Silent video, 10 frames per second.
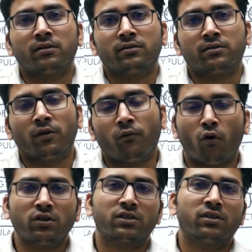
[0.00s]
The
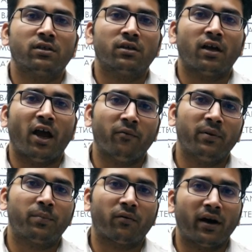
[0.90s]
votes have been
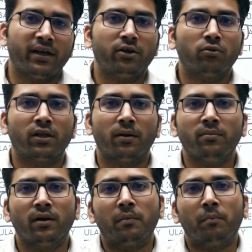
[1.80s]
provided to them,
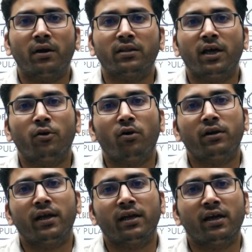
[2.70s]
but they are not
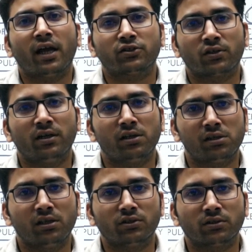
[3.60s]
taking rational
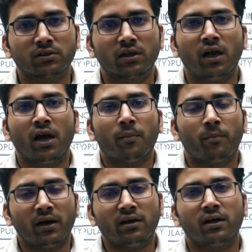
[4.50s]
decisions.
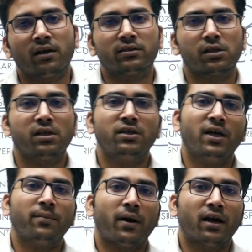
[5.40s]
But the
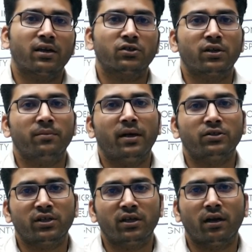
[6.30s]
CJI Balakrishnan
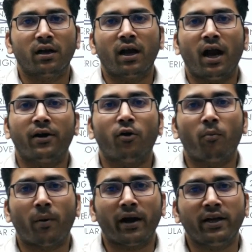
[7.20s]
mentioned and
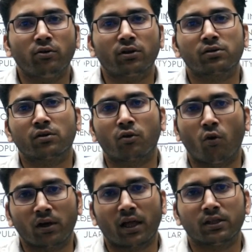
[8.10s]
opined to the
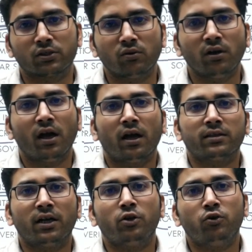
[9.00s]
court also
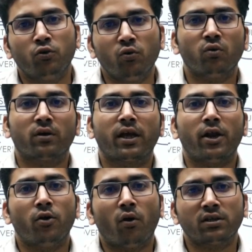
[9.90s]
that you
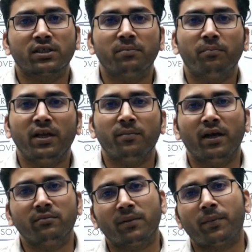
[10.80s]
cannot simply
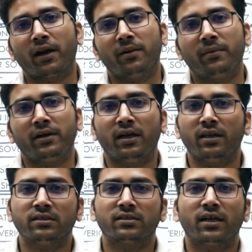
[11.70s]
blame the
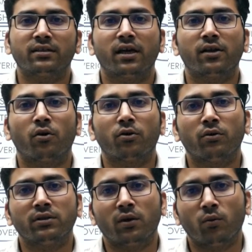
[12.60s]
parliamentarians that they are not
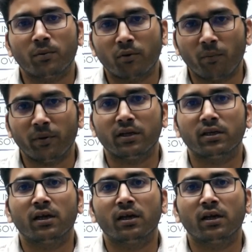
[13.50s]
doing their work properly.